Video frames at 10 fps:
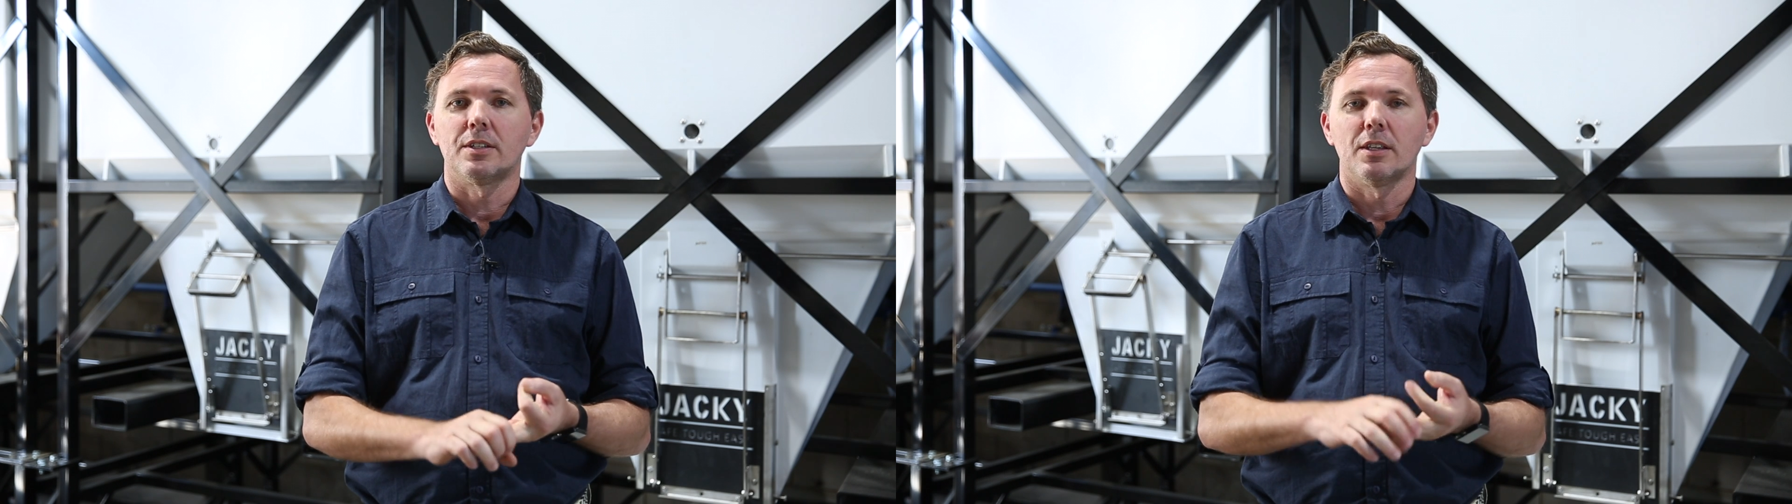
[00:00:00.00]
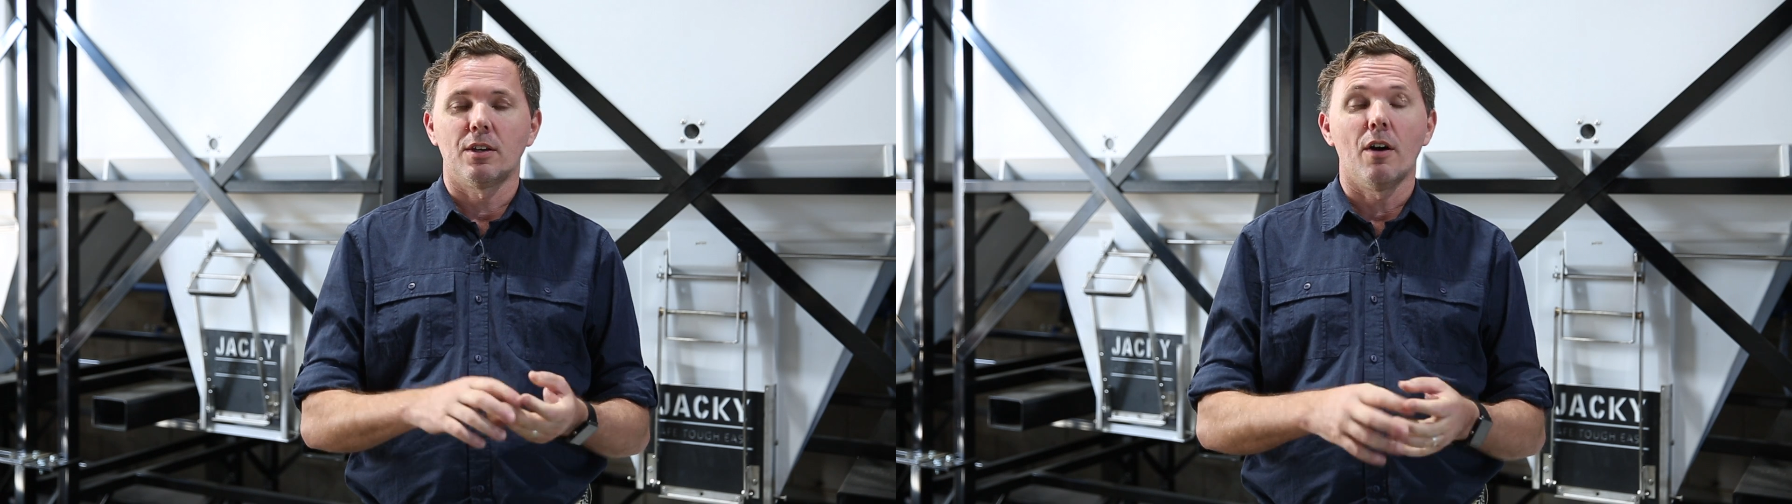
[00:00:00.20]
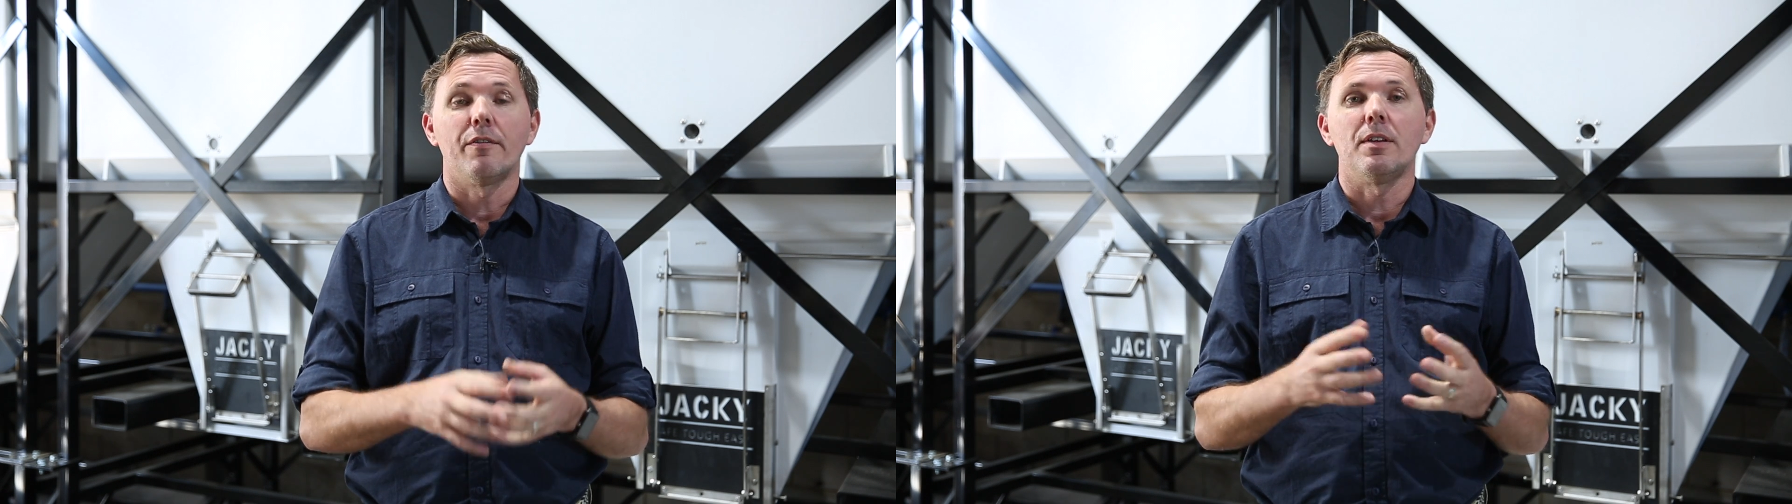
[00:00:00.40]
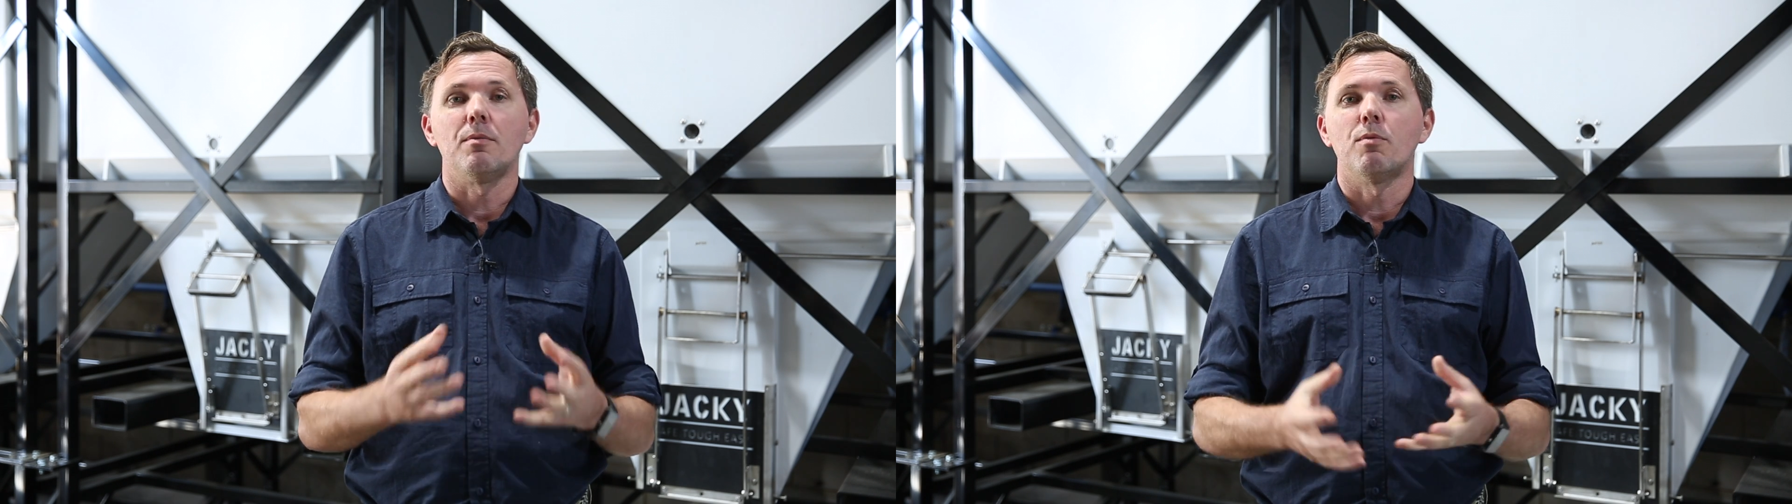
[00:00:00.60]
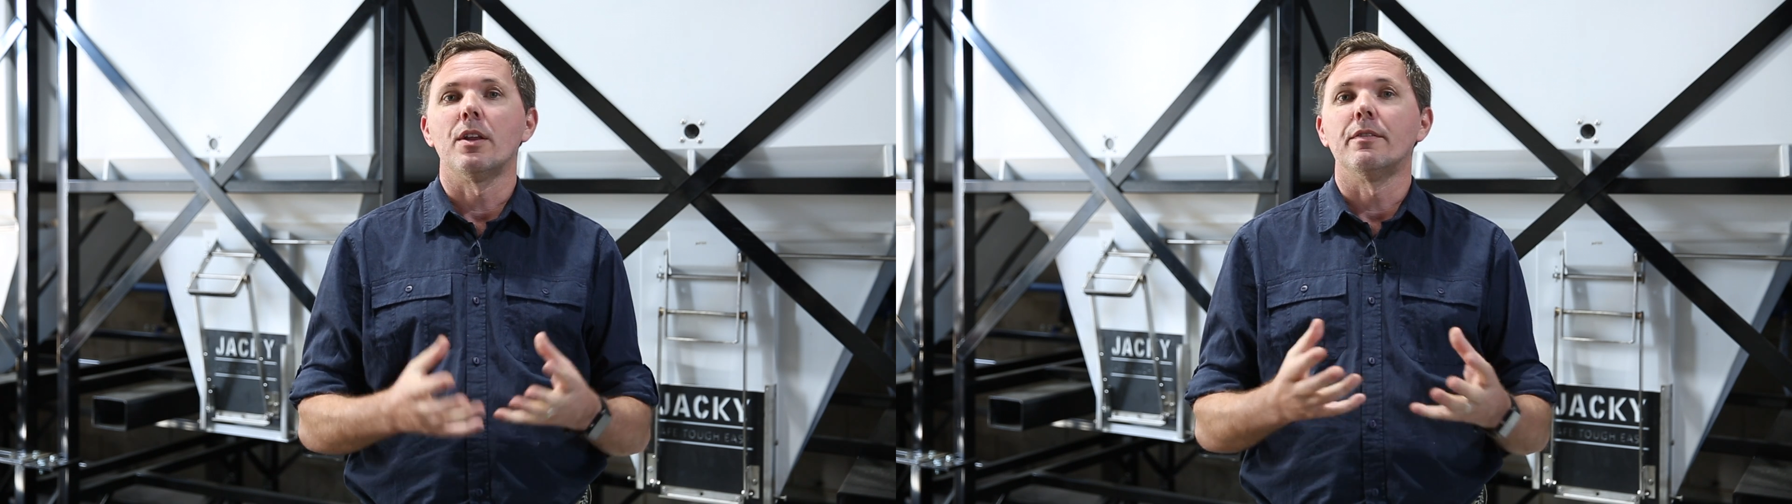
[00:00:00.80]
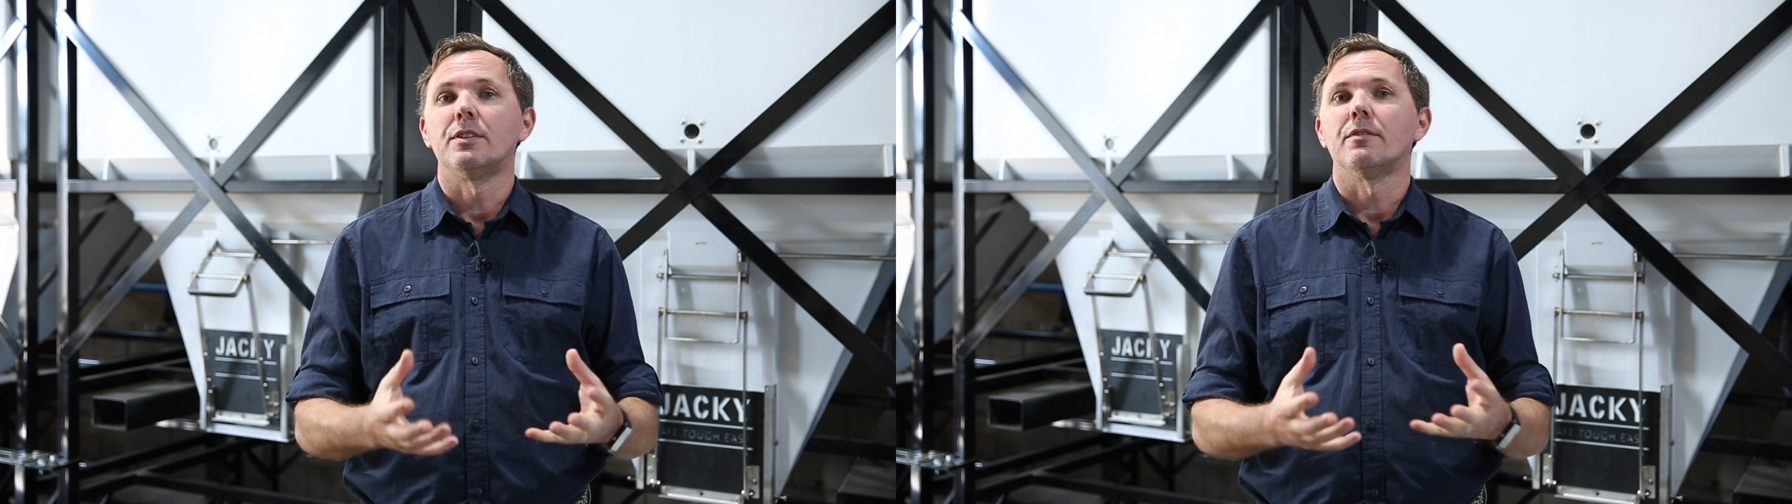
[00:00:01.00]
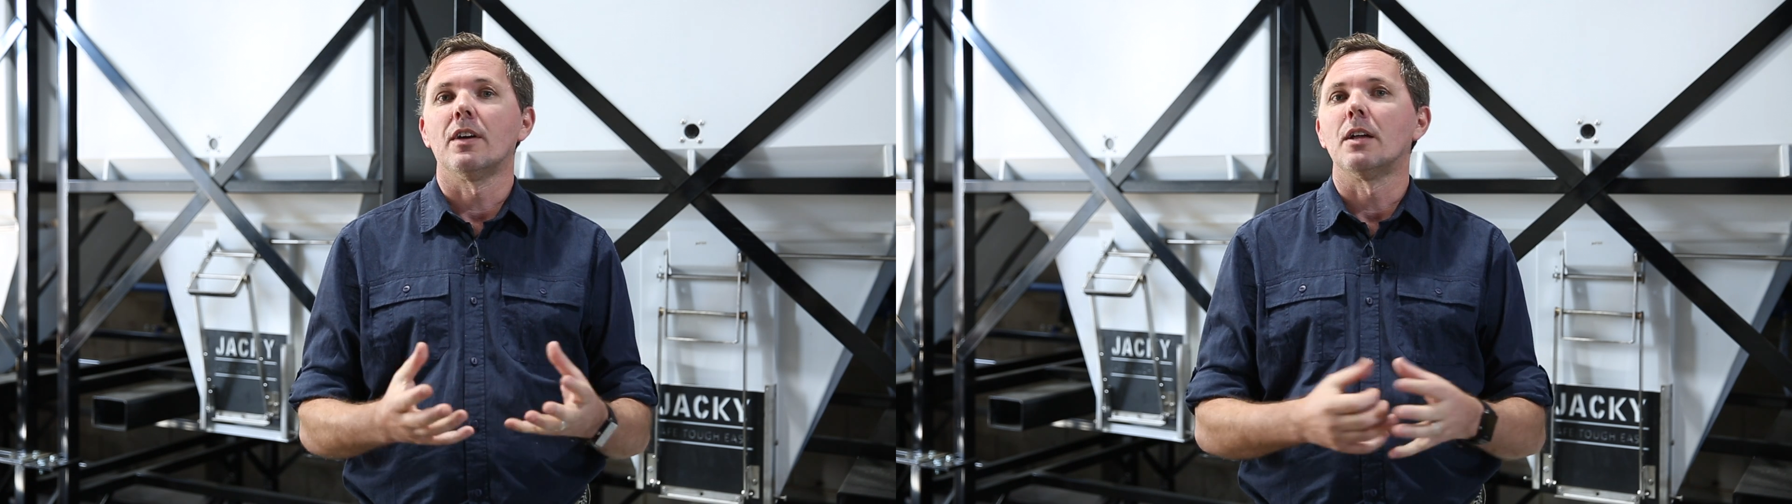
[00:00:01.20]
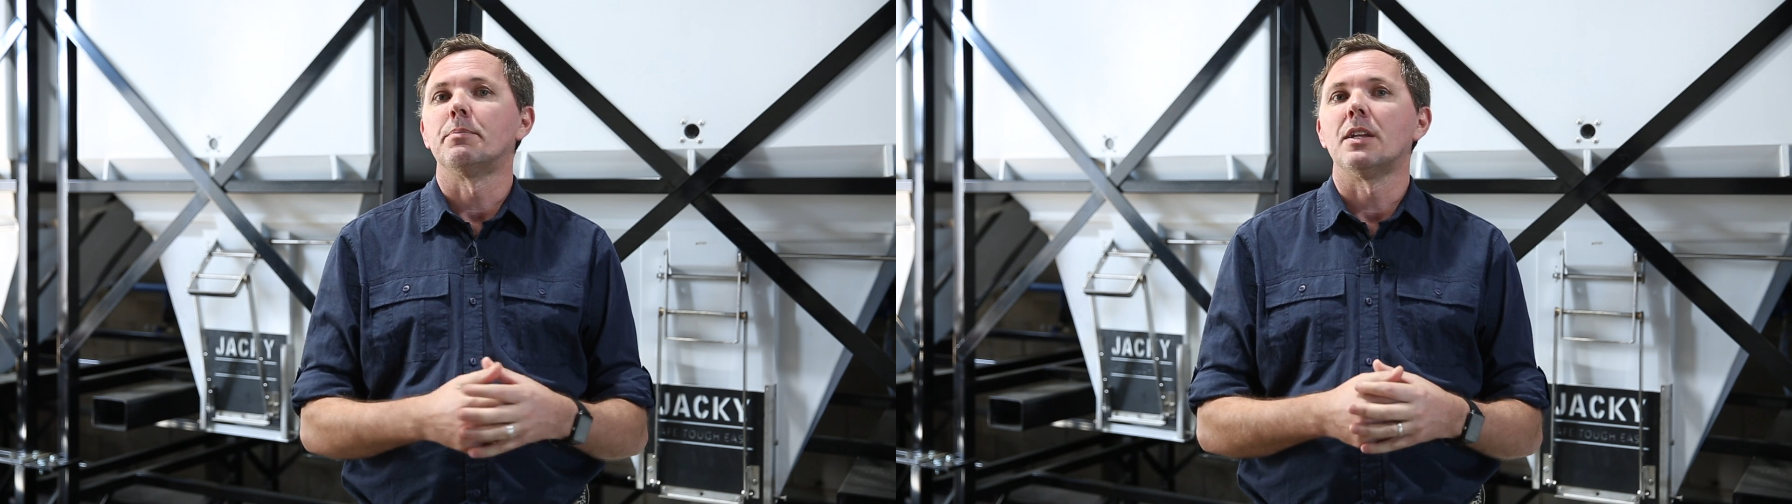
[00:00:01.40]
so the coffee won't have
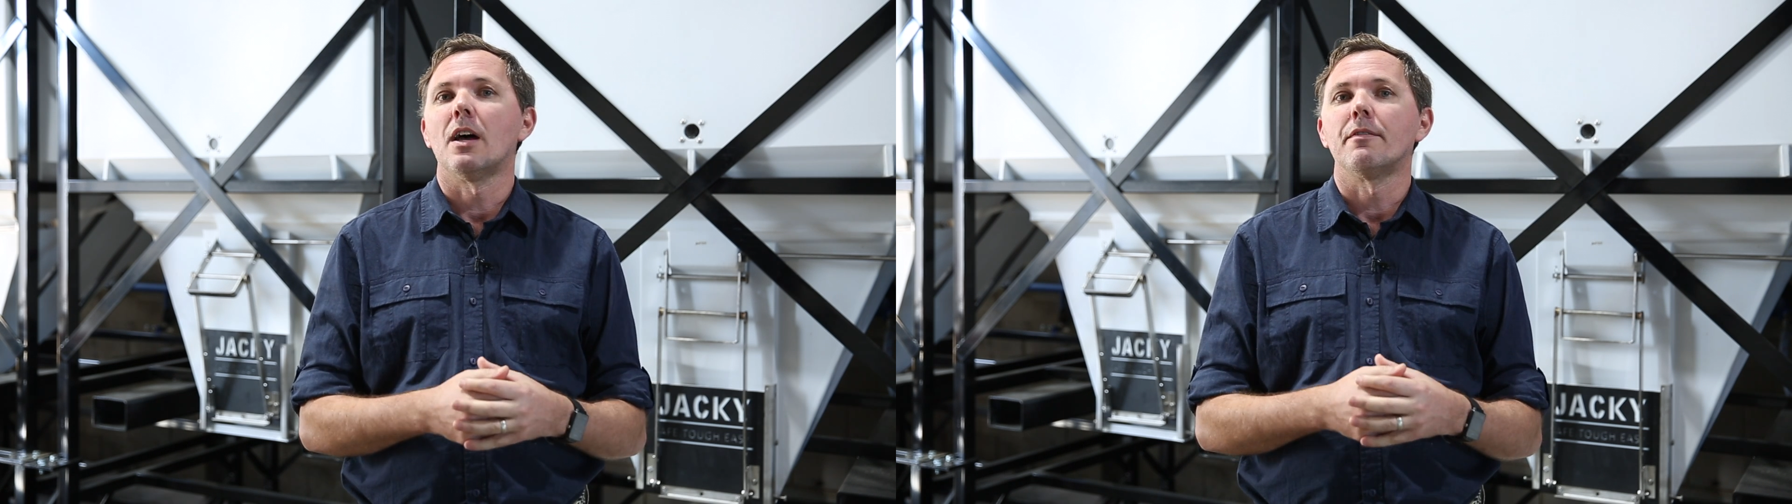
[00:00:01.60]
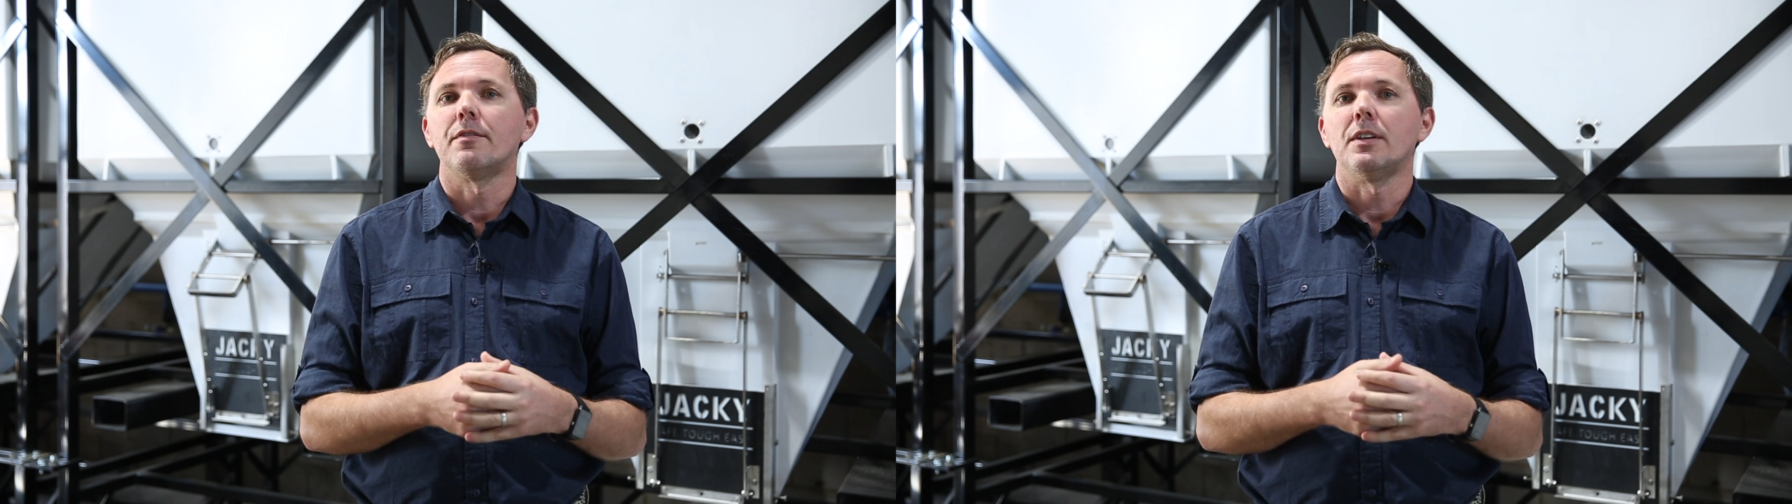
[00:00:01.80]
developed enough